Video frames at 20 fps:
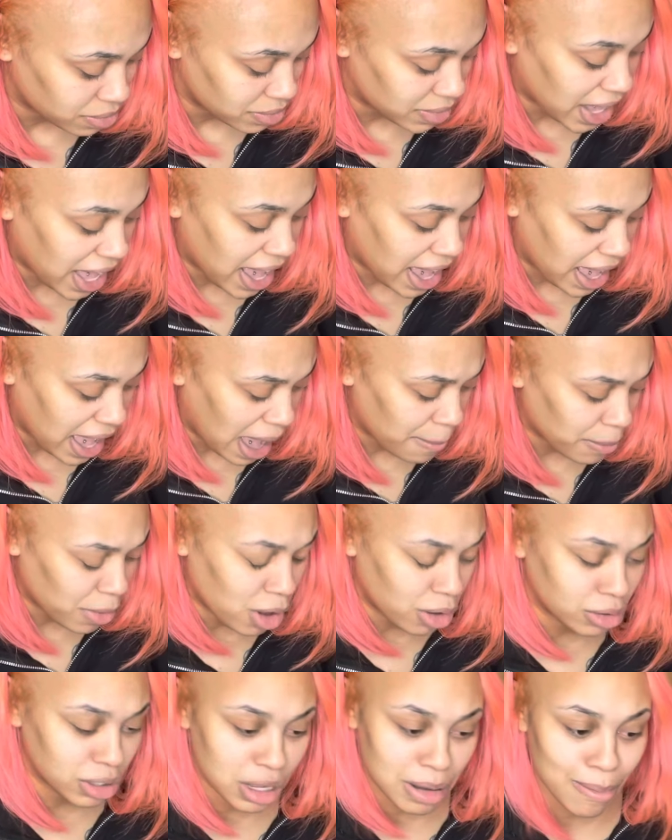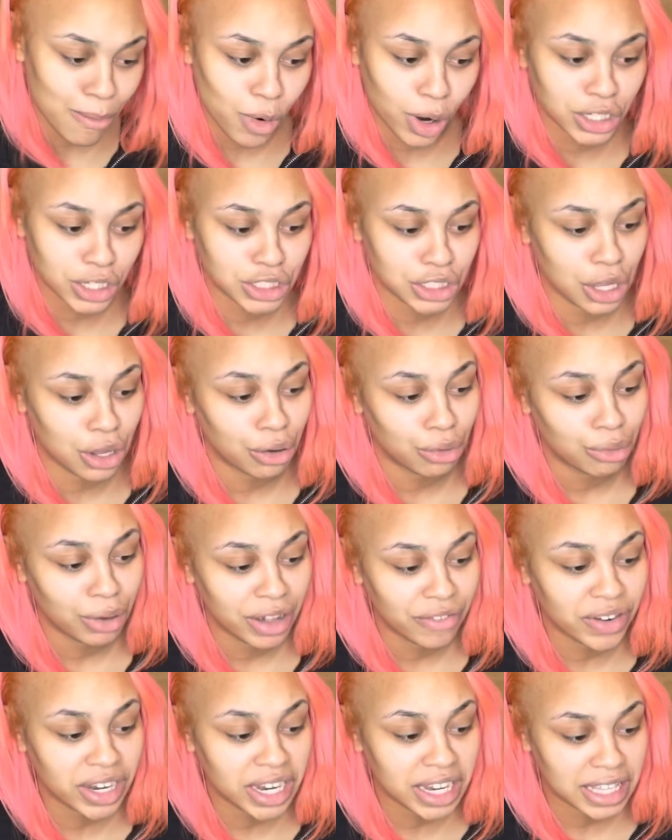That I'm gonna look more so,
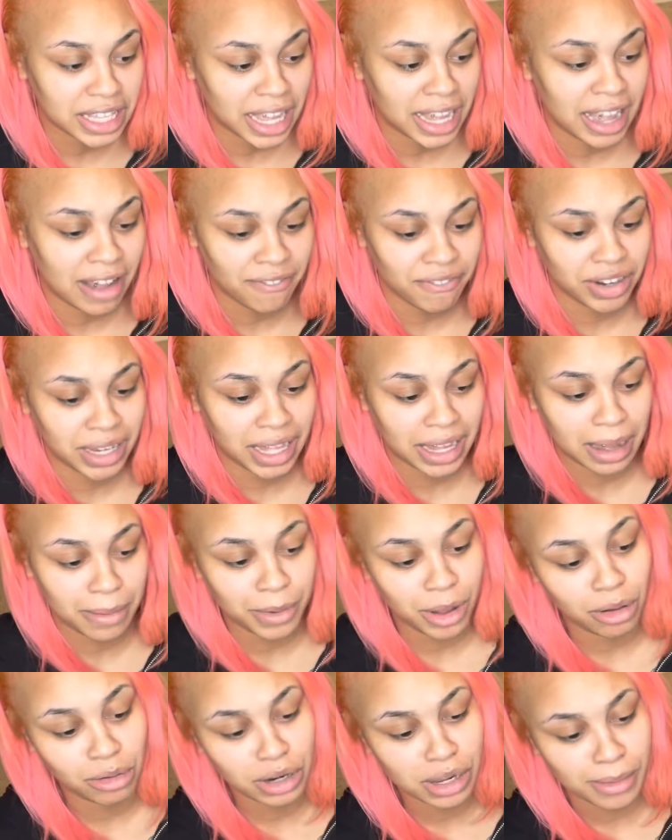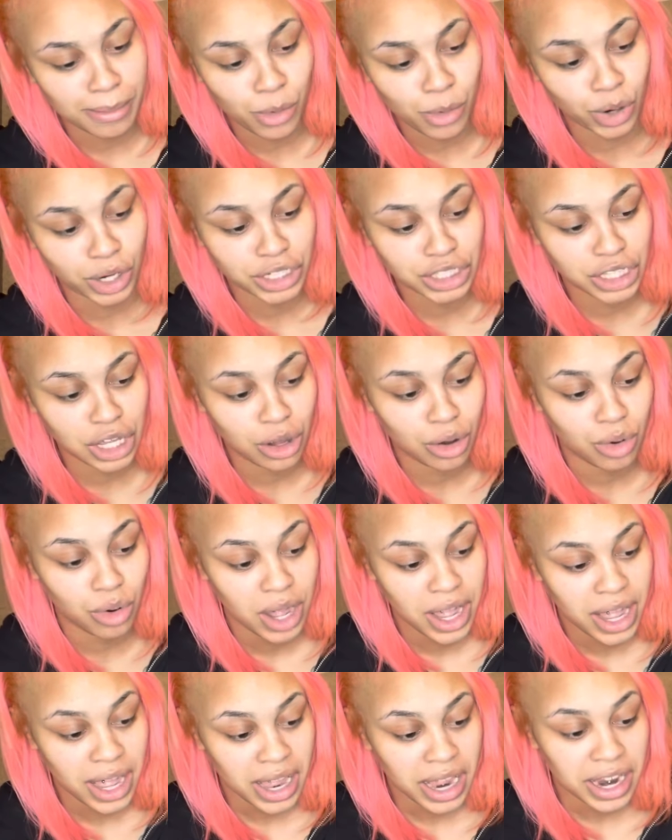if anything, I feel like I'm gonna look more
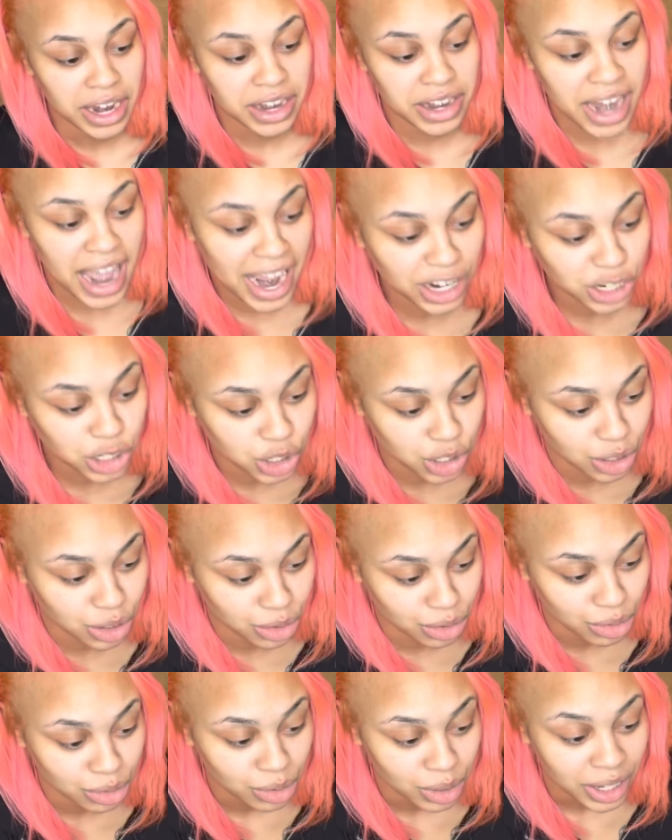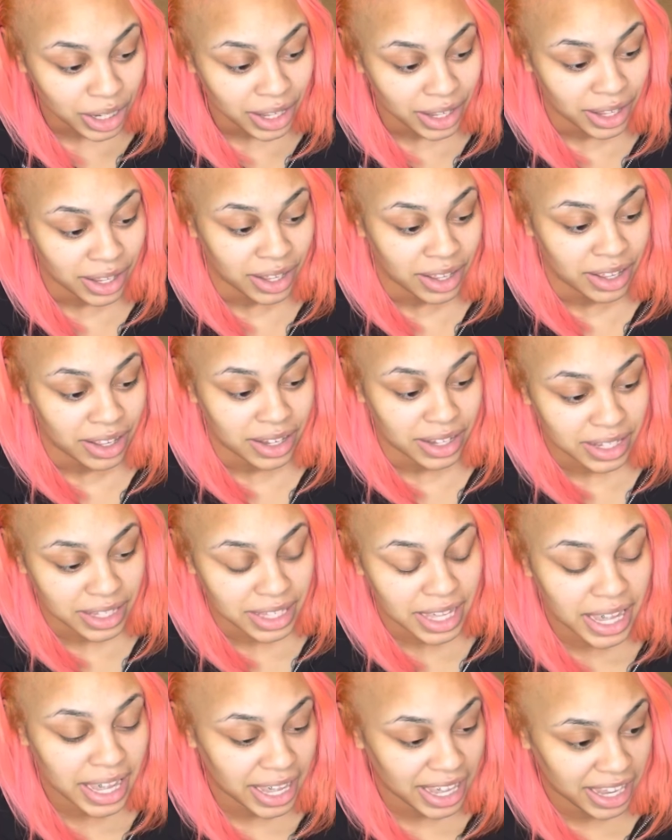so natural
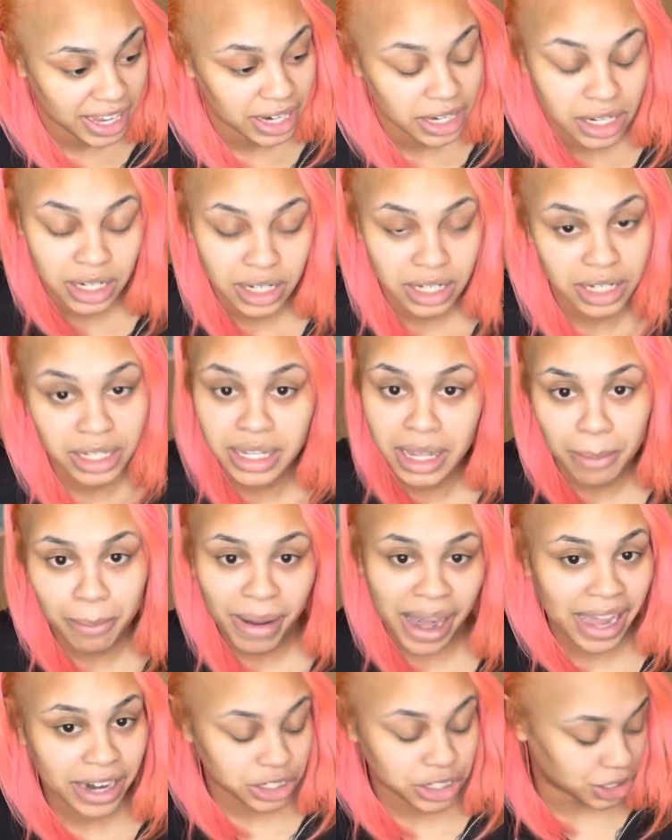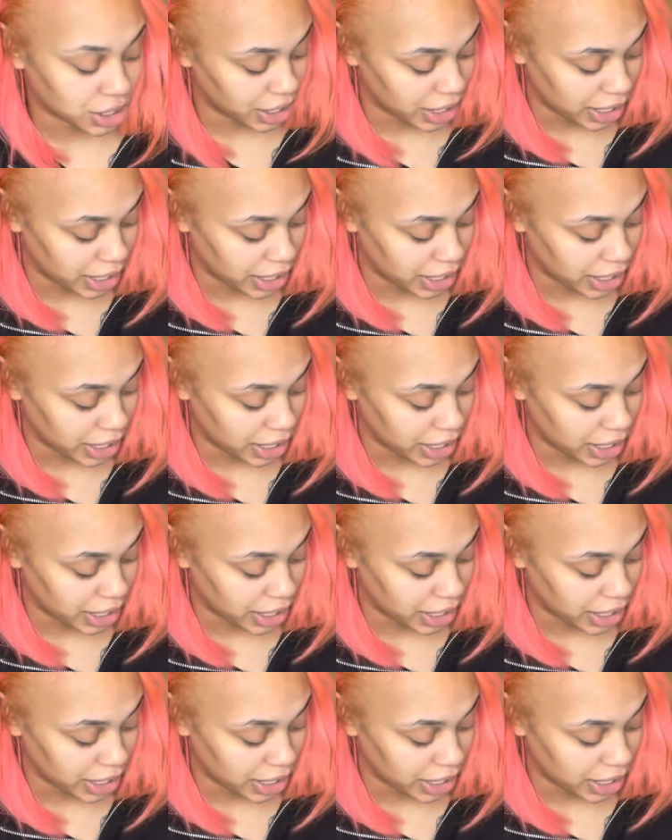than looking botched or